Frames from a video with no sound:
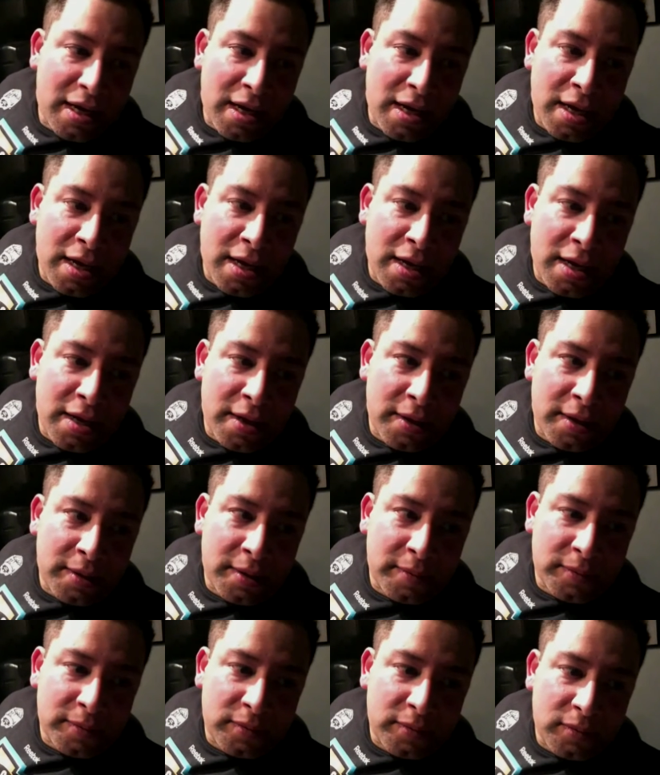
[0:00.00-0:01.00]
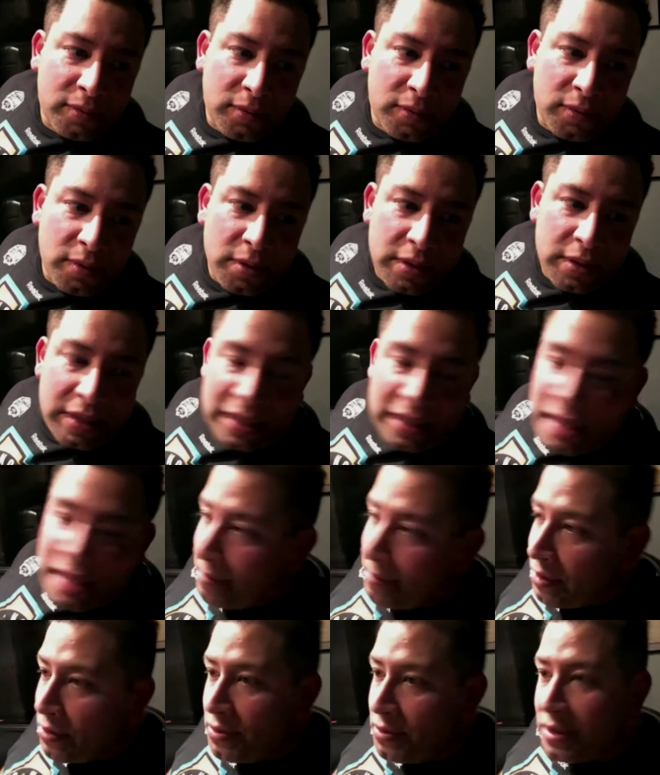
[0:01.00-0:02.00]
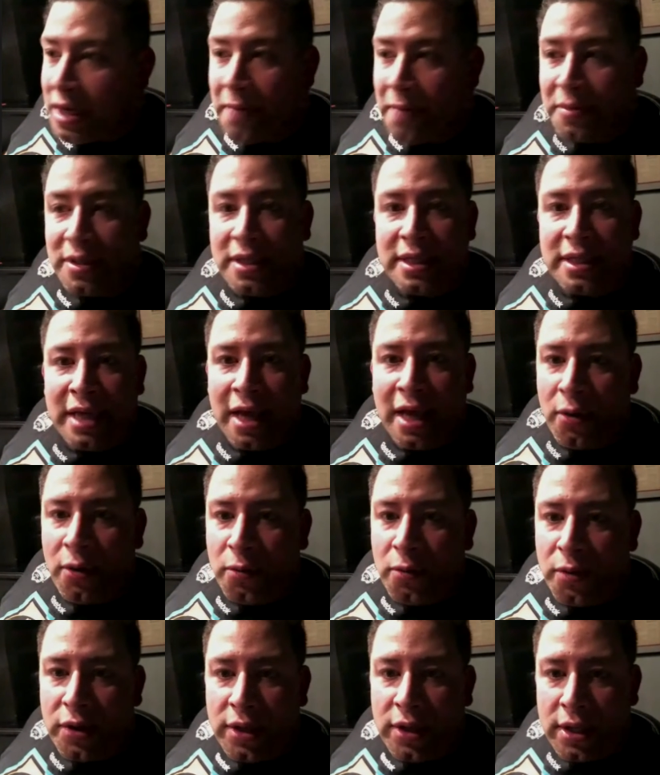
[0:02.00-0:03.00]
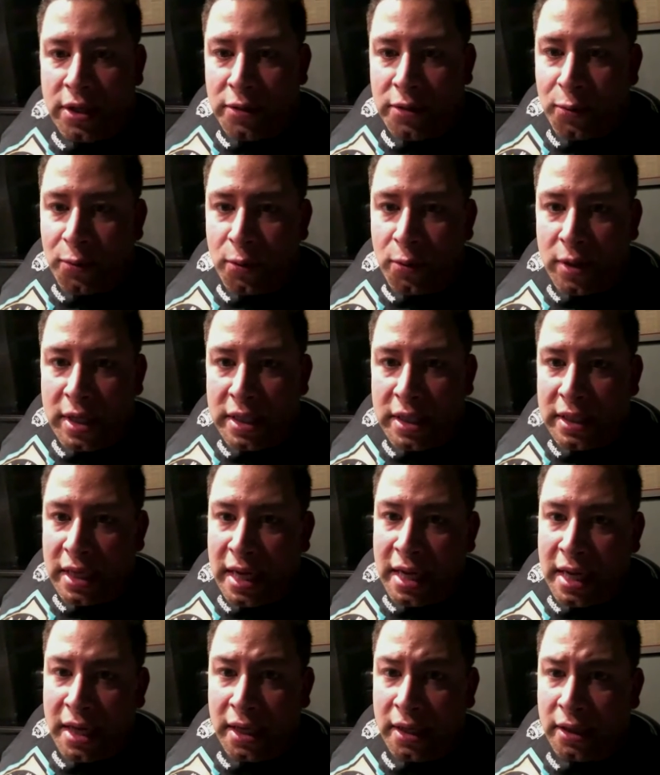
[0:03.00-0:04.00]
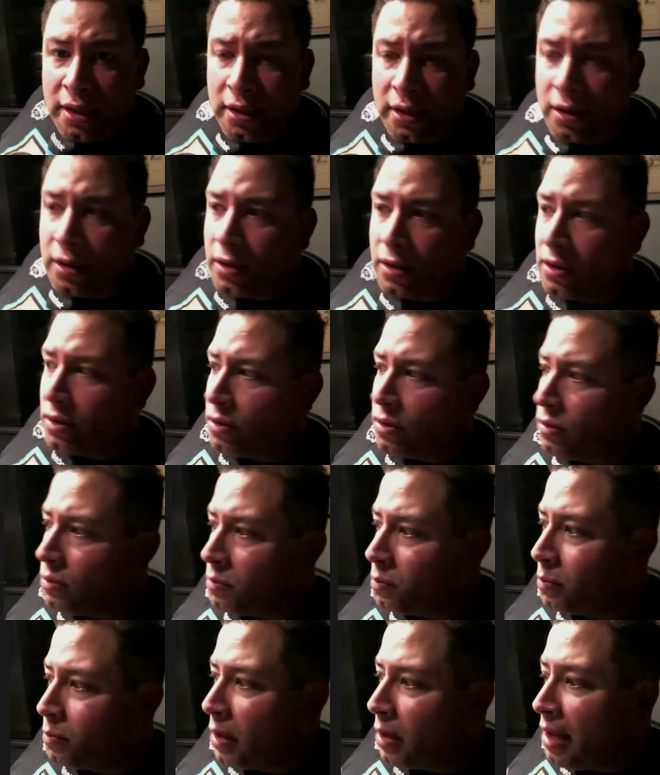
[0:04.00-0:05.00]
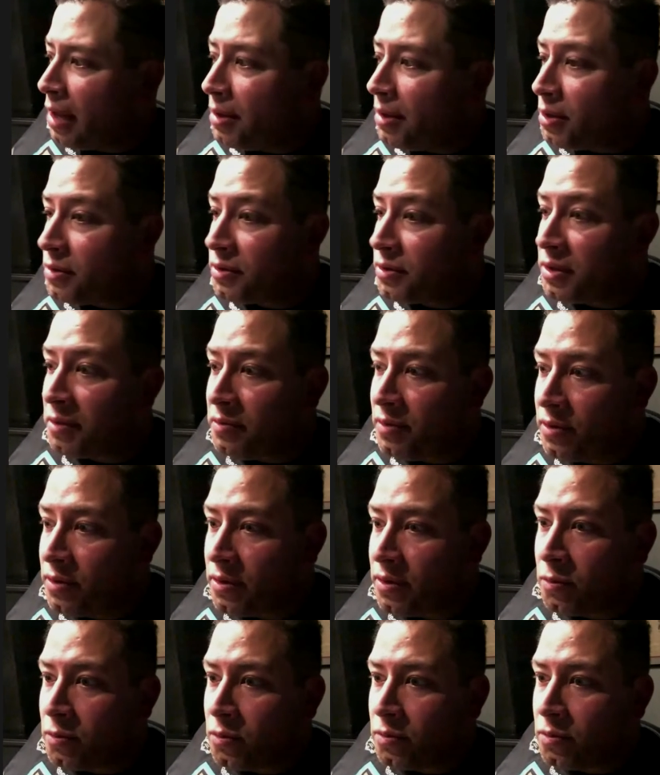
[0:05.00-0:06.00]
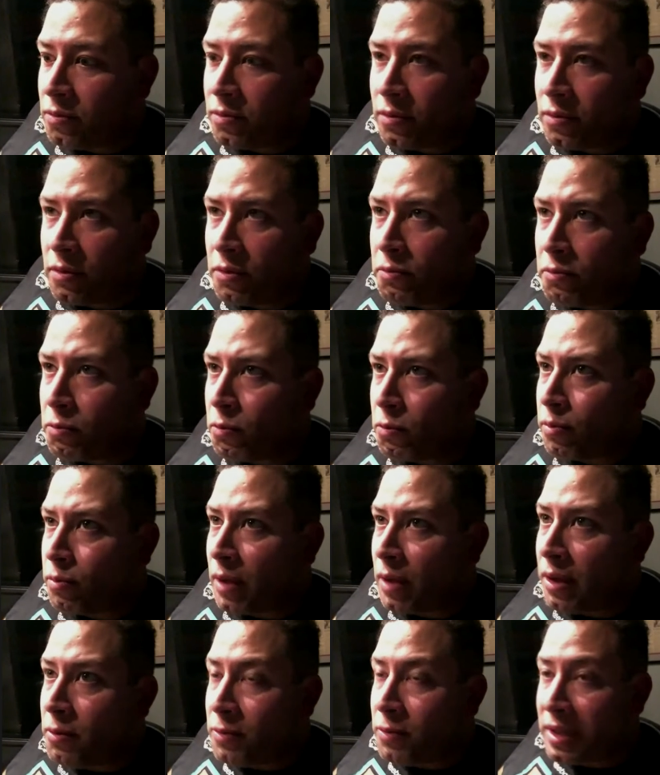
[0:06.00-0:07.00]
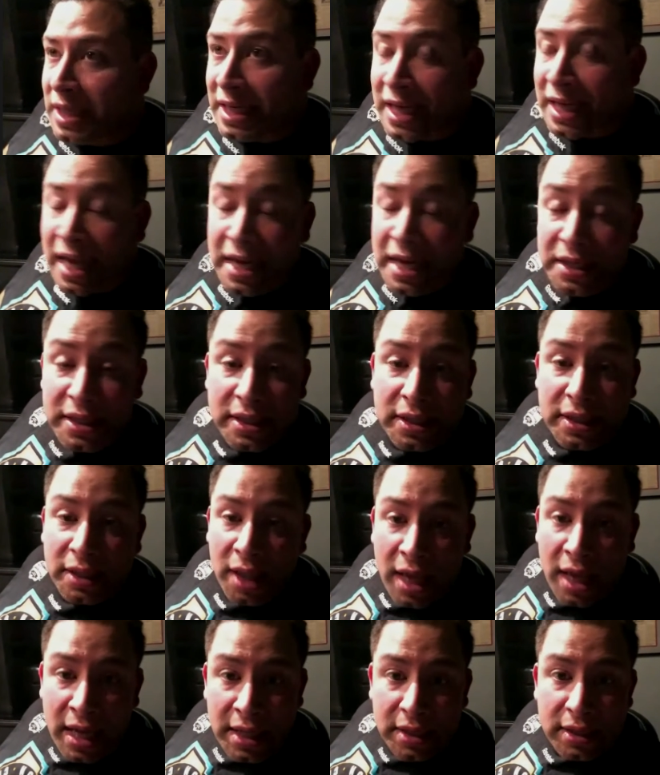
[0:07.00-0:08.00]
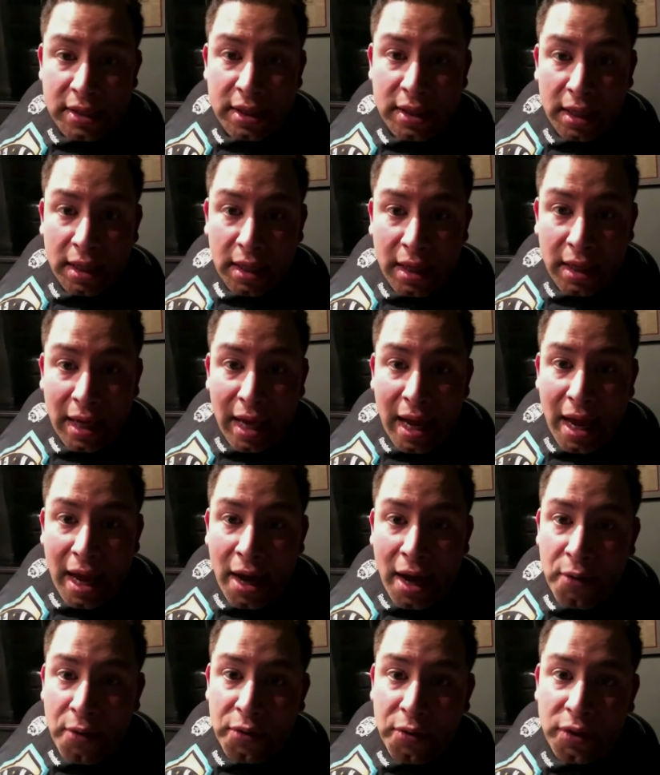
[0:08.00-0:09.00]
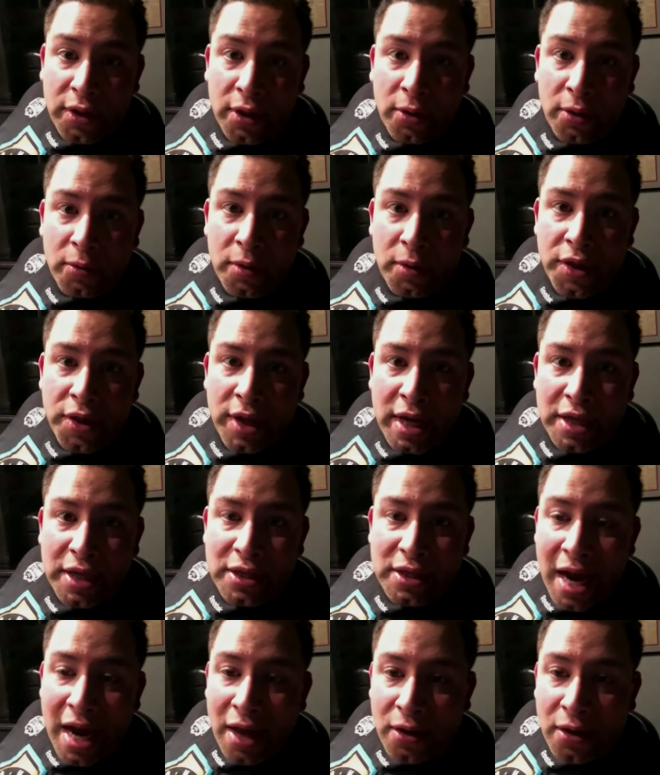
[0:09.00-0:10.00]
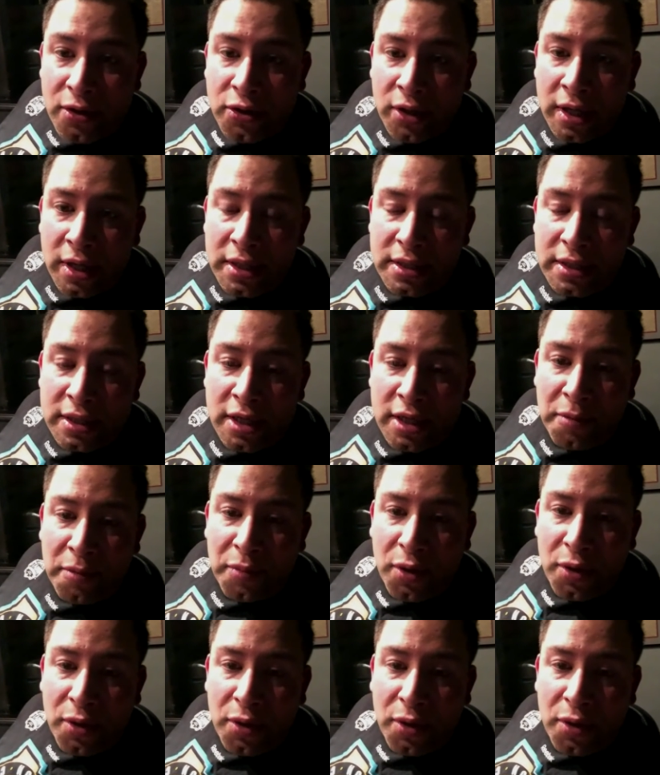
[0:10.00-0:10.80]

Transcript: Stamkos comes to town with his boys, and probably one of the nicest lines out there with Tyler Johnson and